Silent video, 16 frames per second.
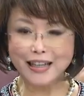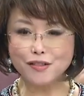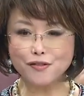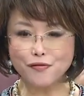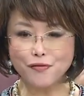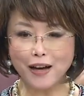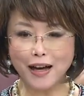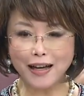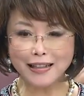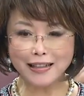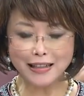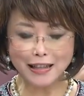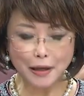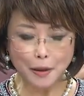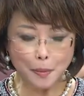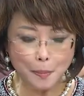In
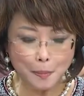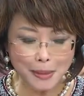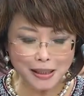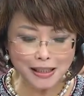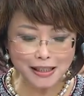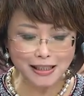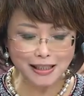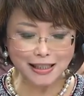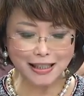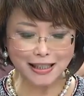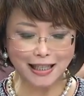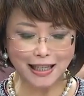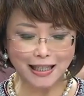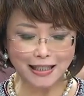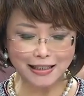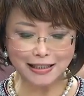fact, Minister
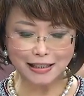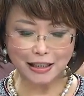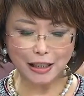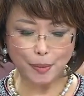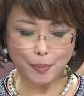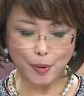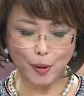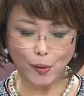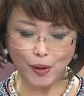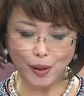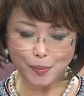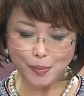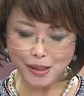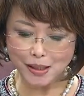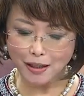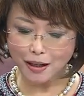Gan Kim Yong
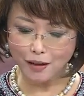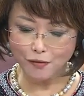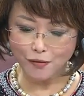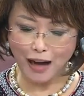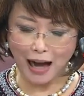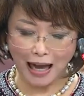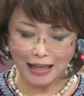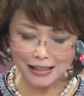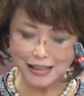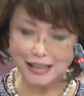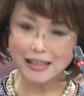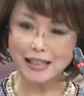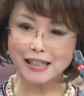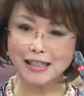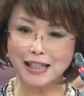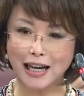himself asked
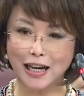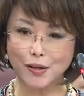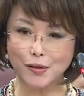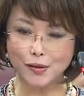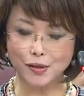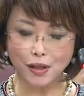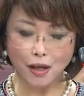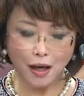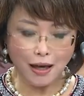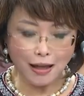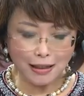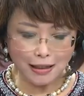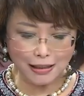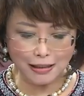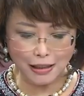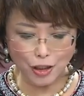in this House,
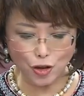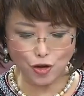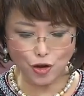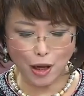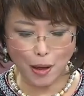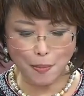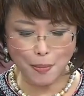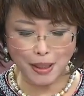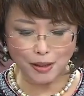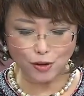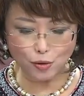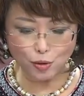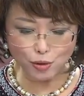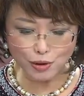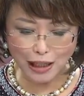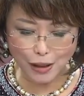in this chamber
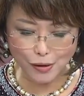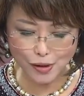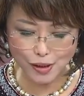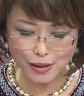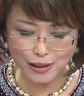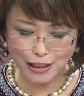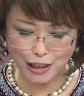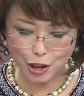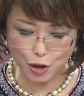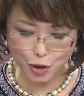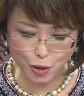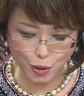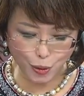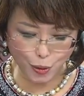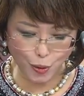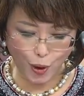in
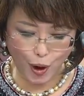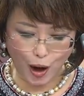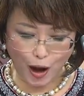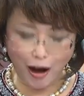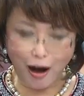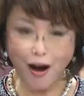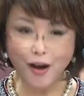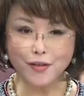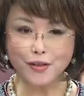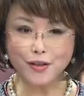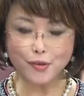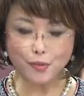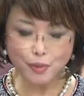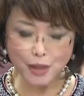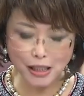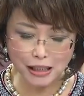2002, on
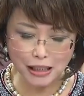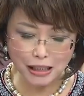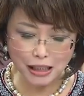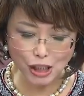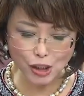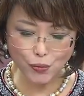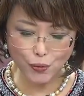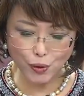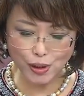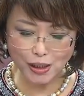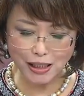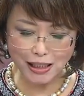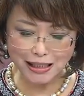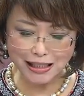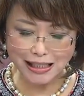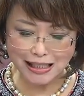the reasons for
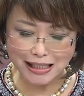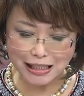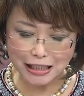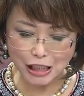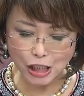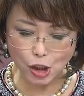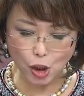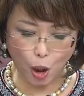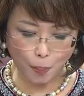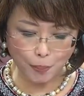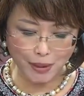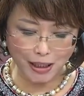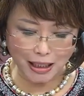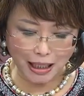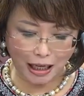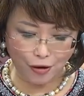citizens
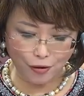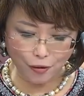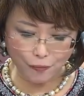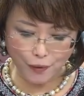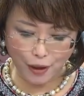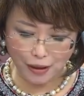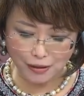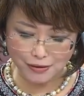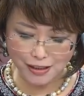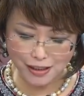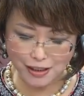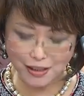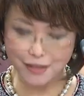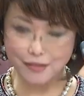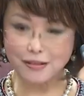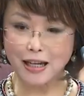opting out of
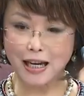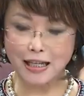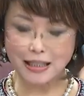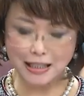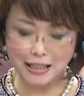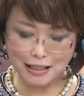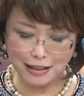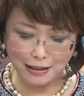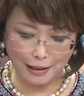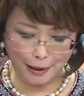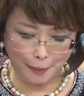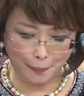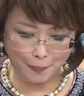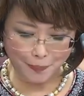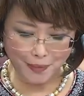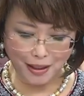ElderShield at the
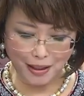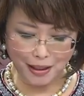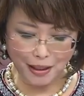time,